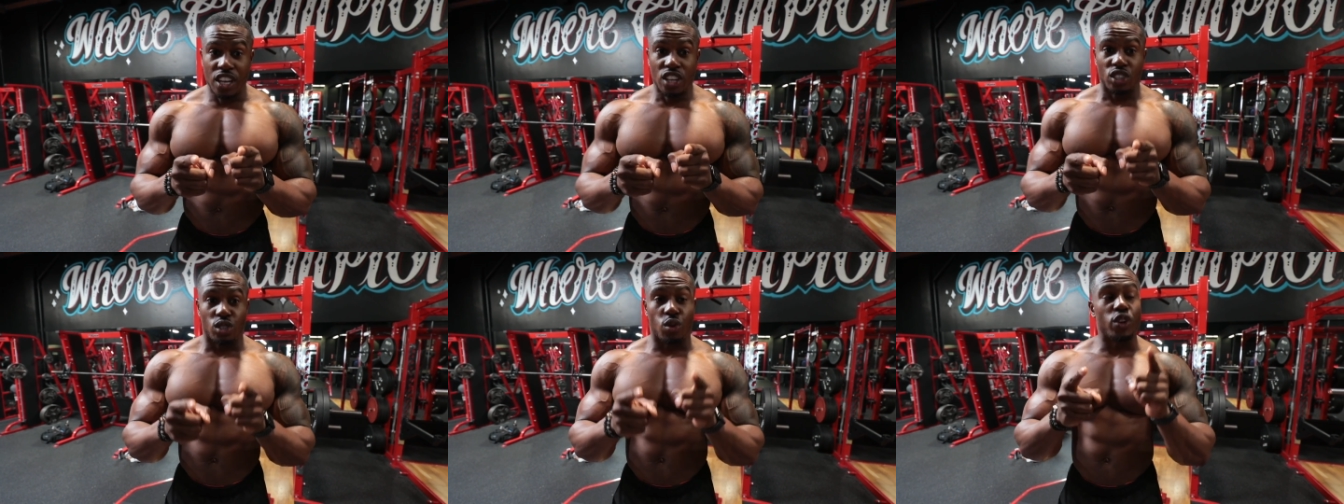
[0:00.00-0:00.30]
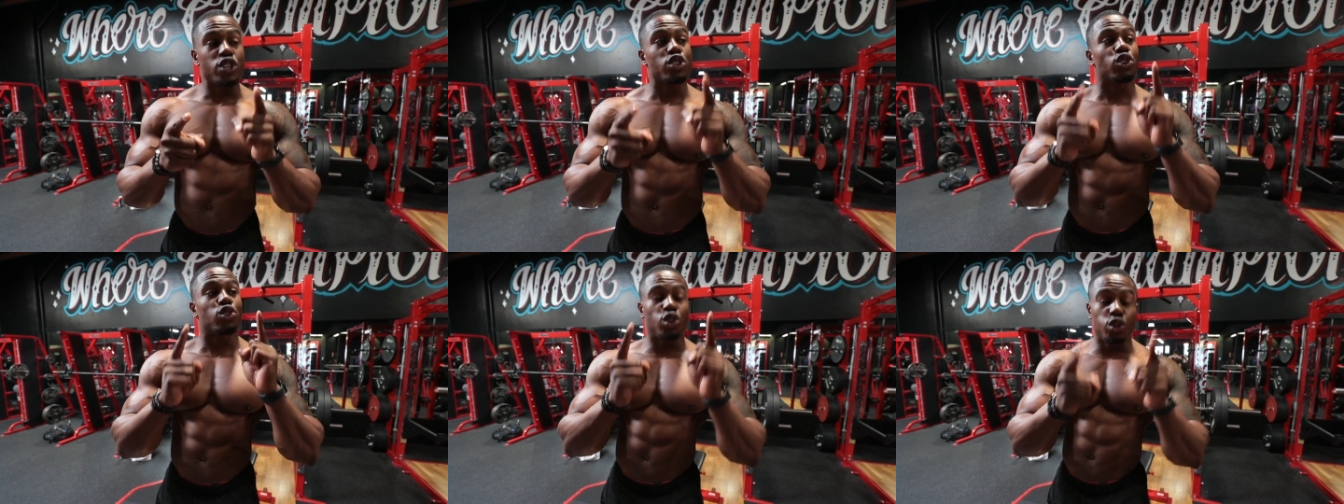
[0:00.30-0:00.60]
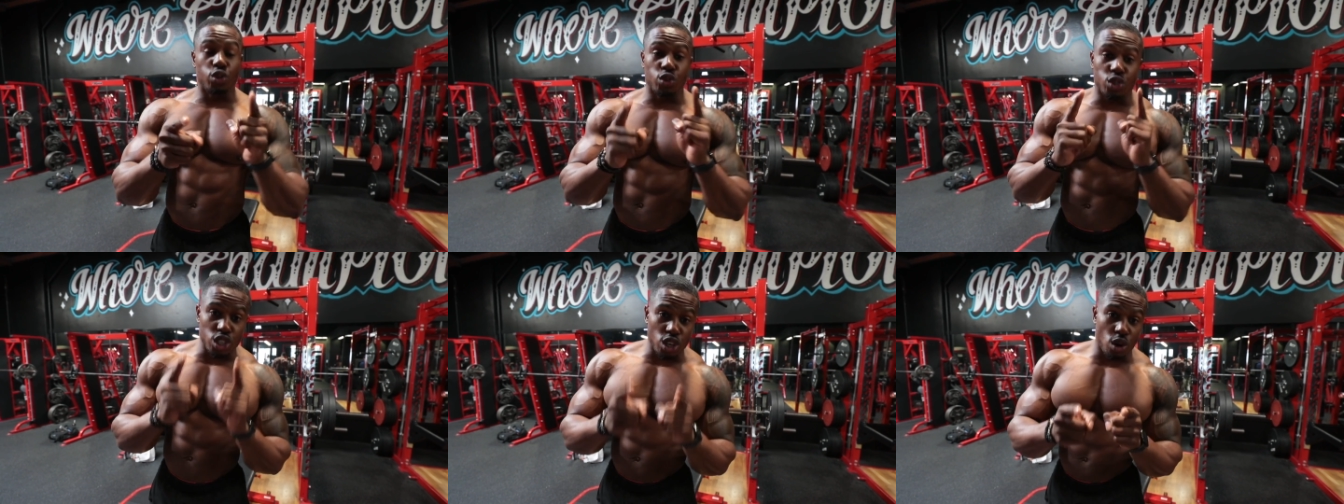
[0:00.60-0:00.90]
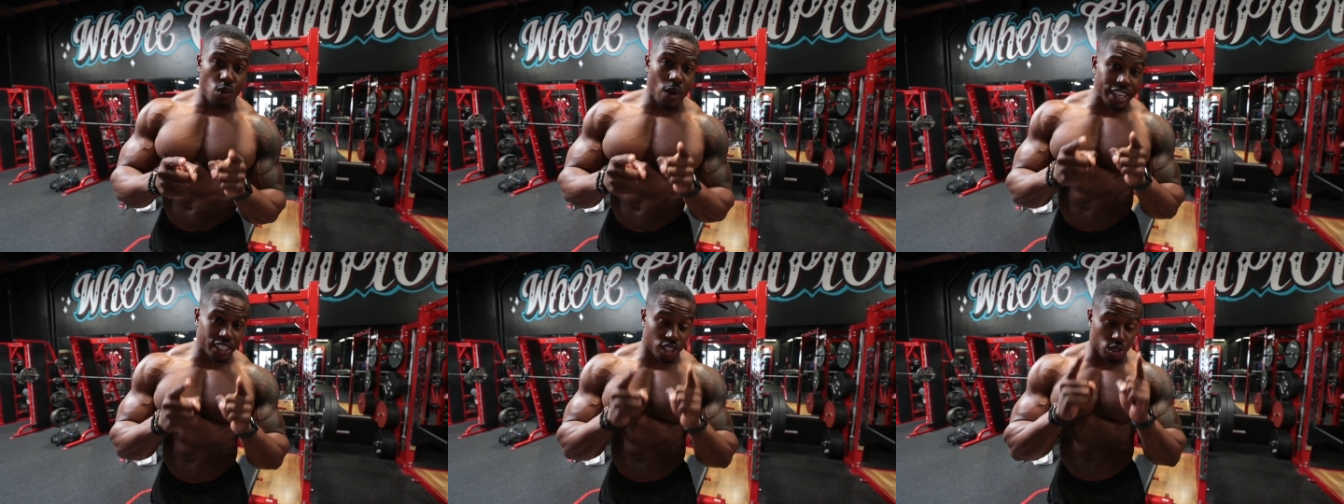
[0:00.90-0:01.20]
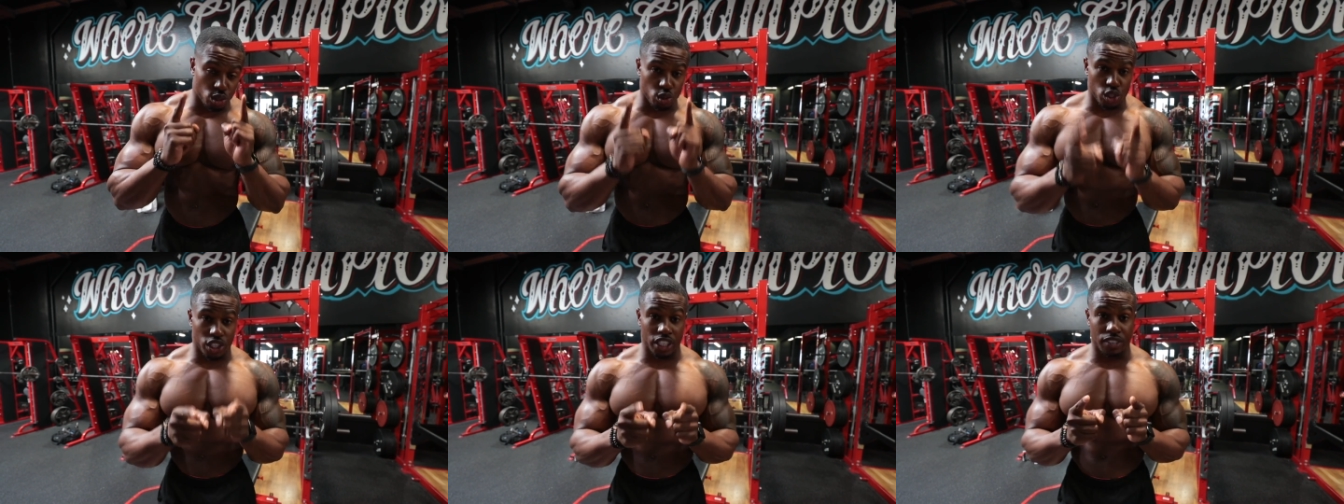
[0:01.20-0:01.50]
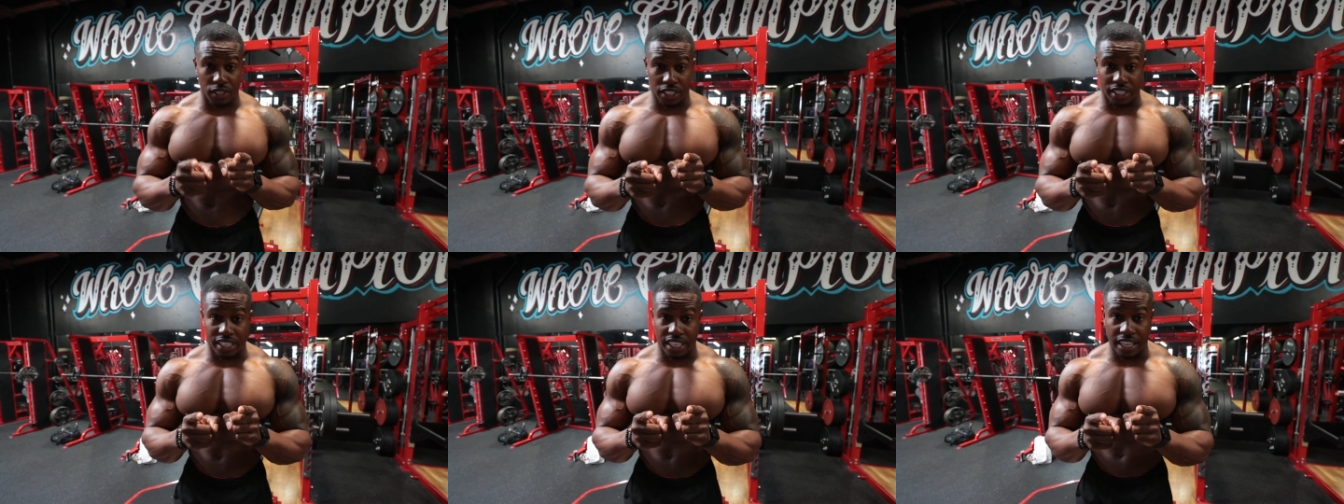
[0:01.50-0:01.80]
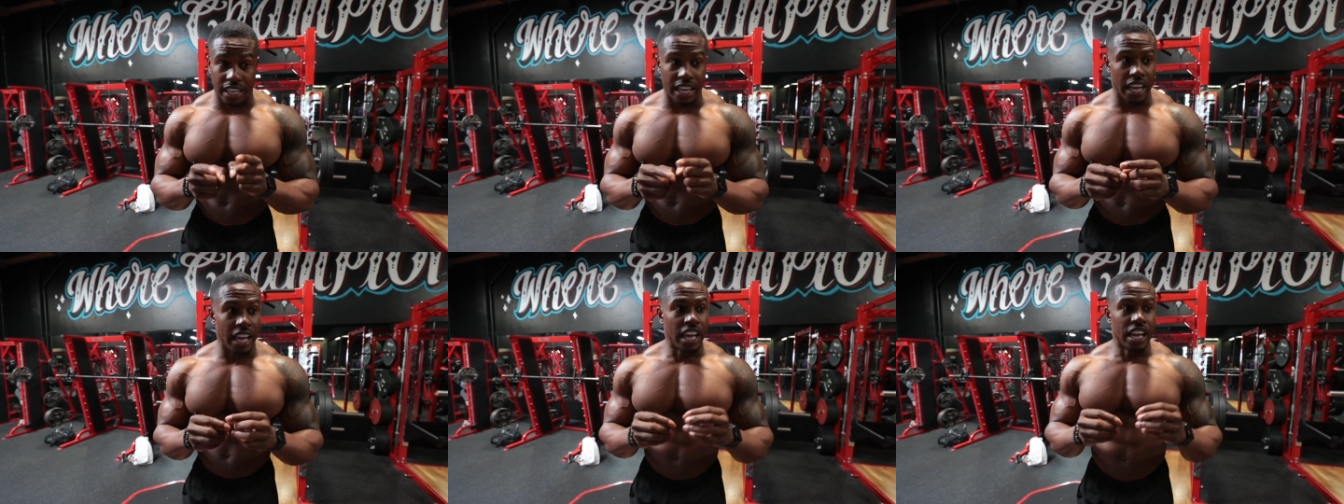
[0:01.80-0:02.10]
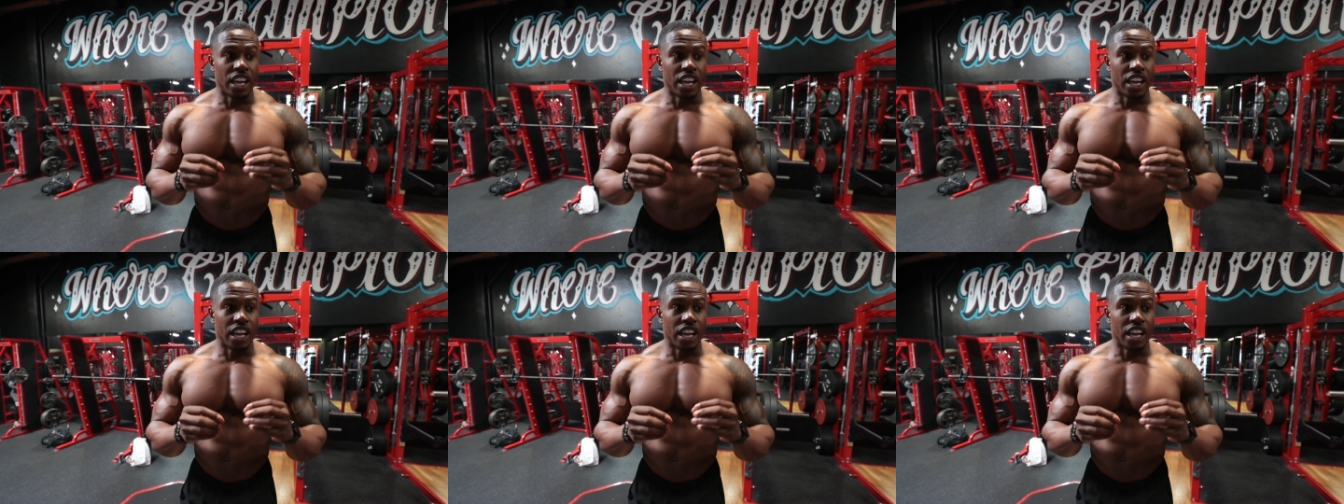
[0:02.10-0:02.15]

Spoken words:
So when you're choosing your weight to do GBT,